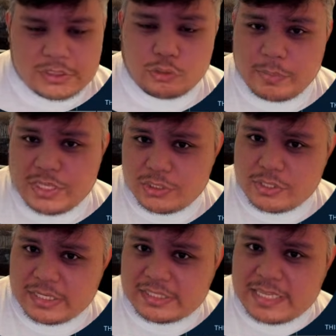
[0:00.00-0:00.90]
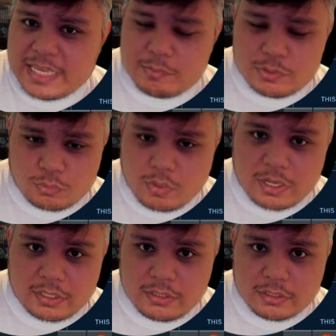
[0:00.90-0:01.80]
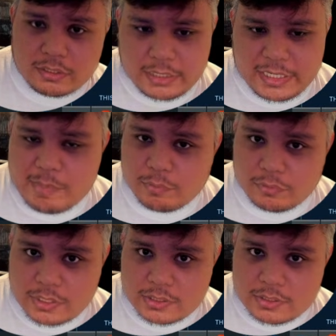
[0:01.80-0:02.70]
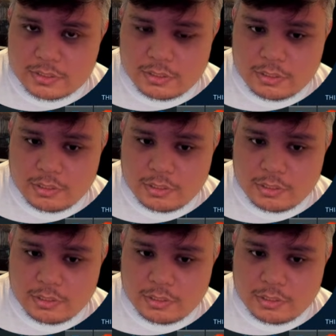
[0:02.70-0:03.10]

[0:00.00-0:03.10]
So to make sure that games run, enable this.